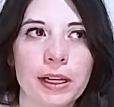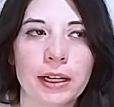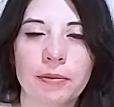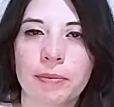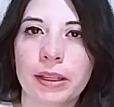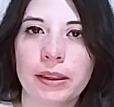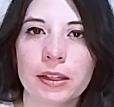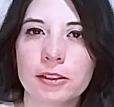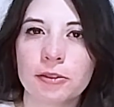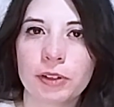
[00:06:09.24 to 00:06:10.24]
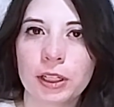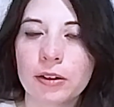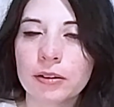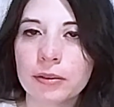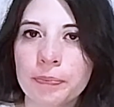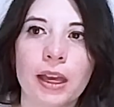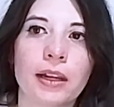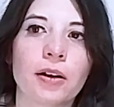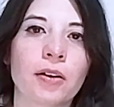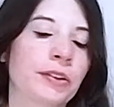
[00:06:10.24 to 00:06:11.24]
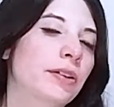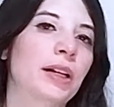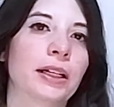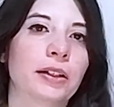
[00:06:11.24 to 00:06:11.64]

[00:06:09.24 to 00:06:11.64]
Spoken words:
like a vintage feel and also like